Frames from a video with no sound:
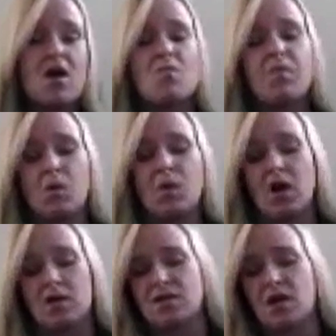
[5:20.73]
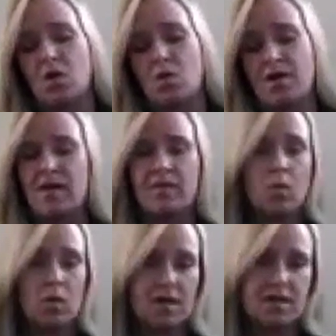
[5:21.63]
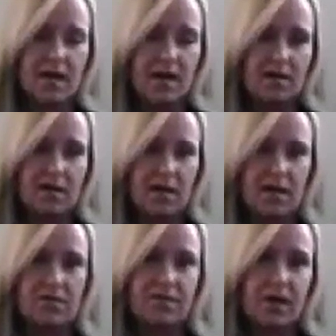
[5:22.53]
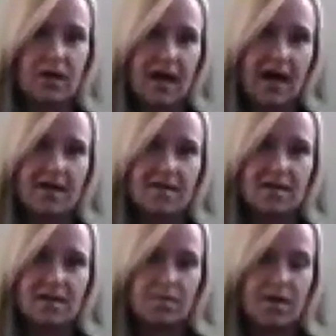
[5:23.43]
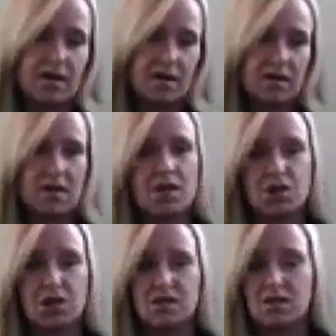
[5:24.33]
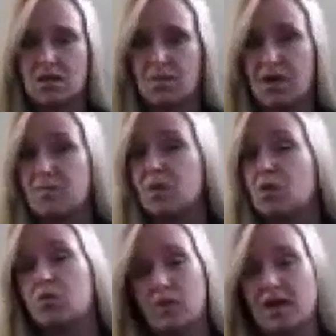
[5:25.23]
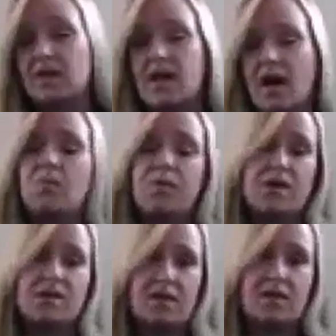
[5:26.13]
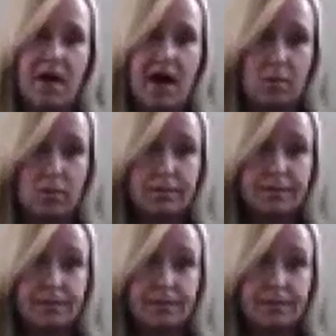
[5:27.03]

But we also never want to alienate or forget the independent clinicians and the people who really help put us on the map.